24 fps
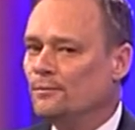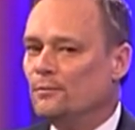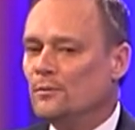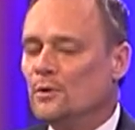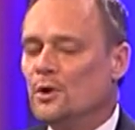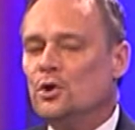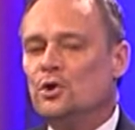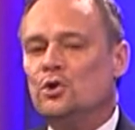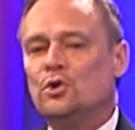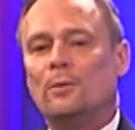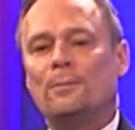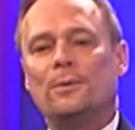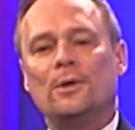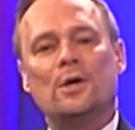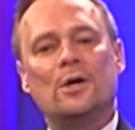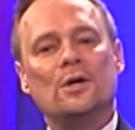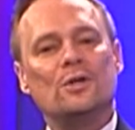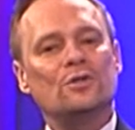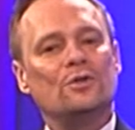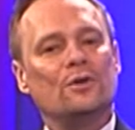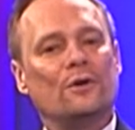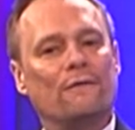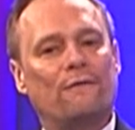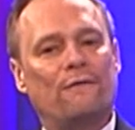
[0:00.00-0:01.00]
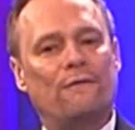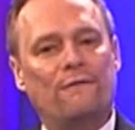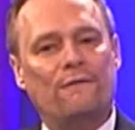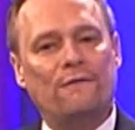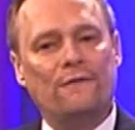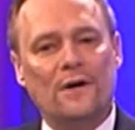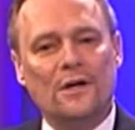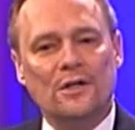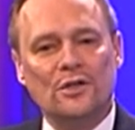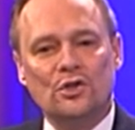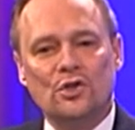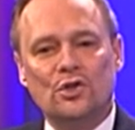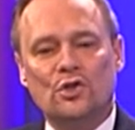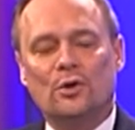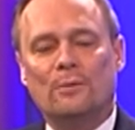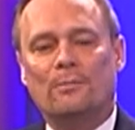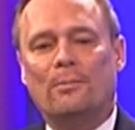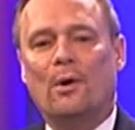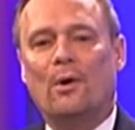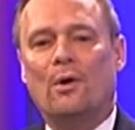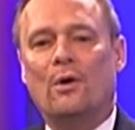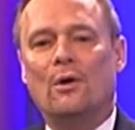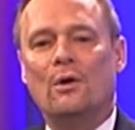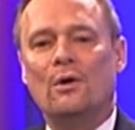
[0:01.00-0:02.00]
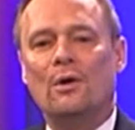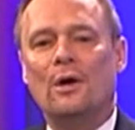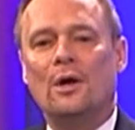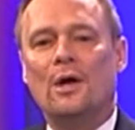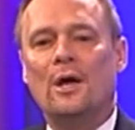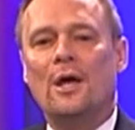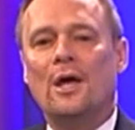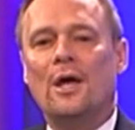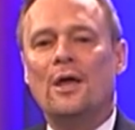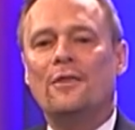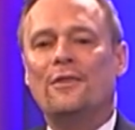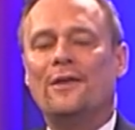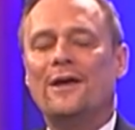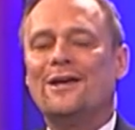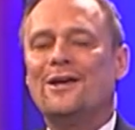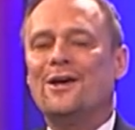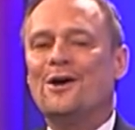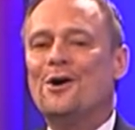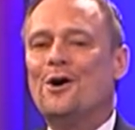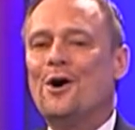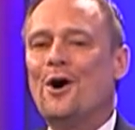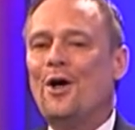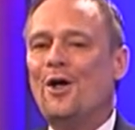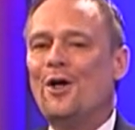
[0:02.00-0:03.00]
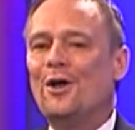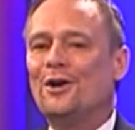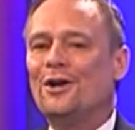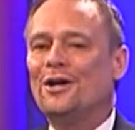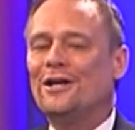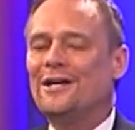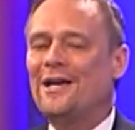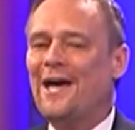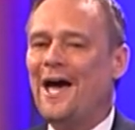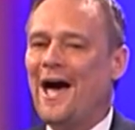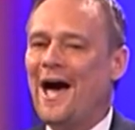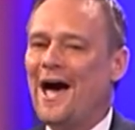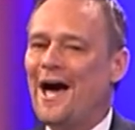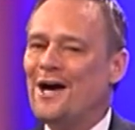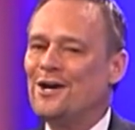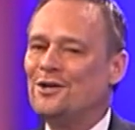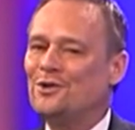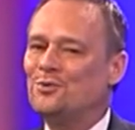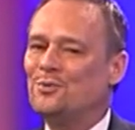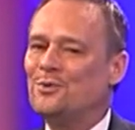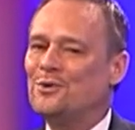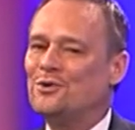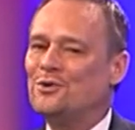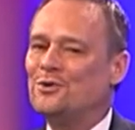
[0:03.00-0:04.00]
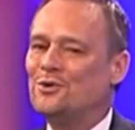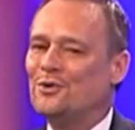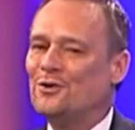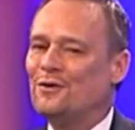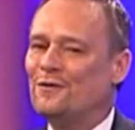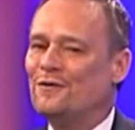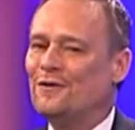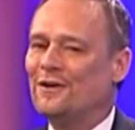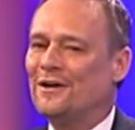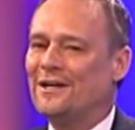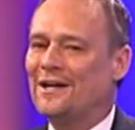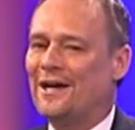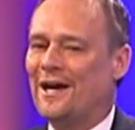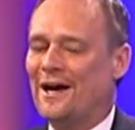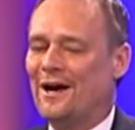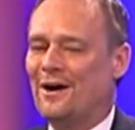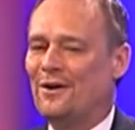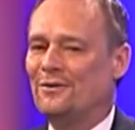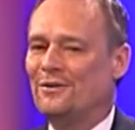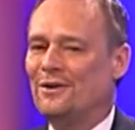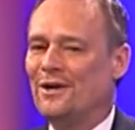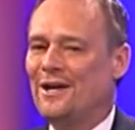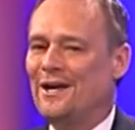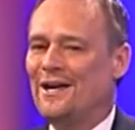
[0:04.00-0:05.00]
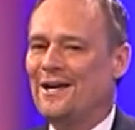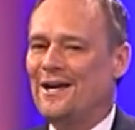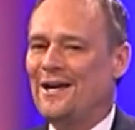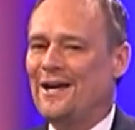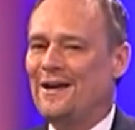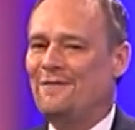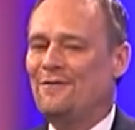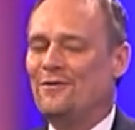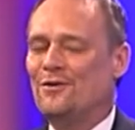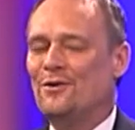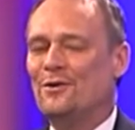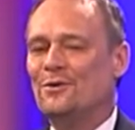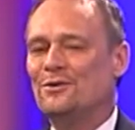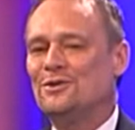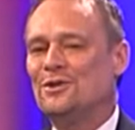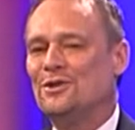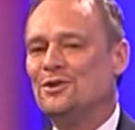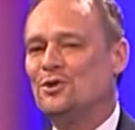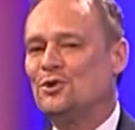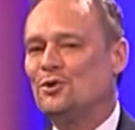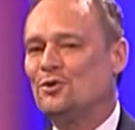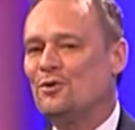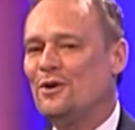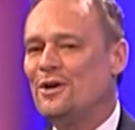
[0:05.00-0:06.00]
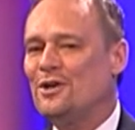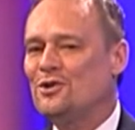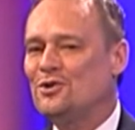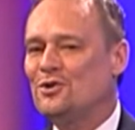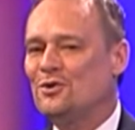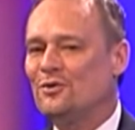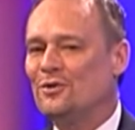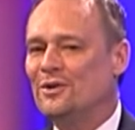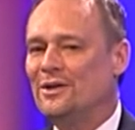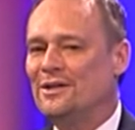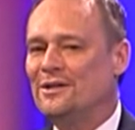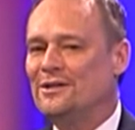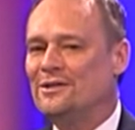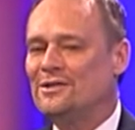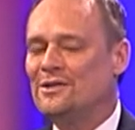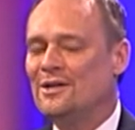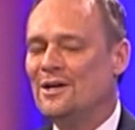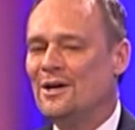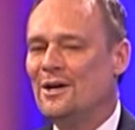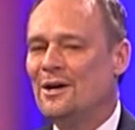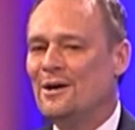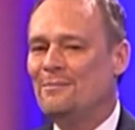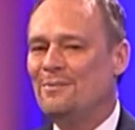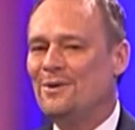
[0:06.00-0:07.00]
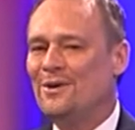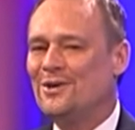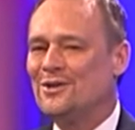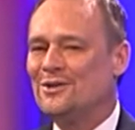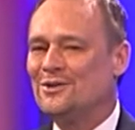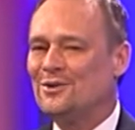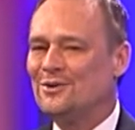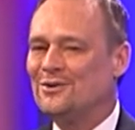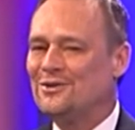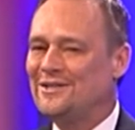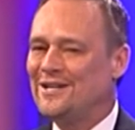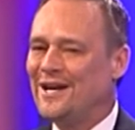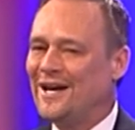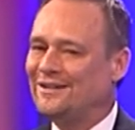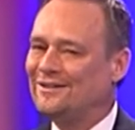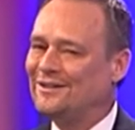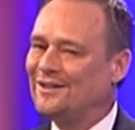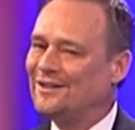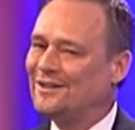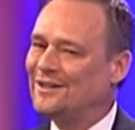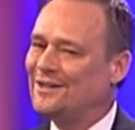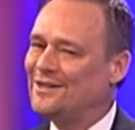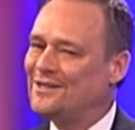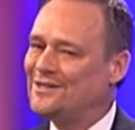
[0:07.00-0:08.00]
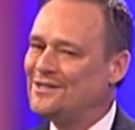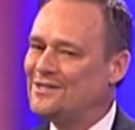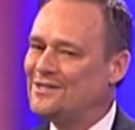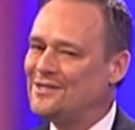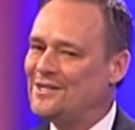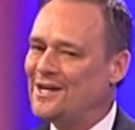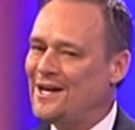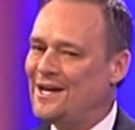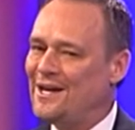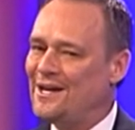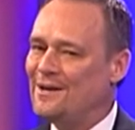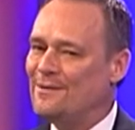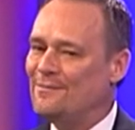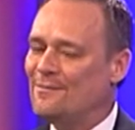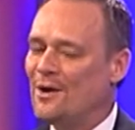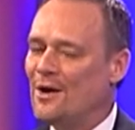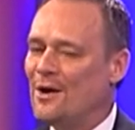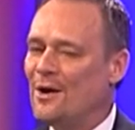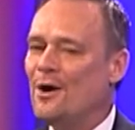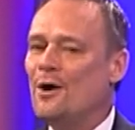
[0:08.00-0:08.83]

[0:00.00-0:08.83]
So because they're fungible, they can call it a cash reserve account even though it's in Treasuries because they're technically the same.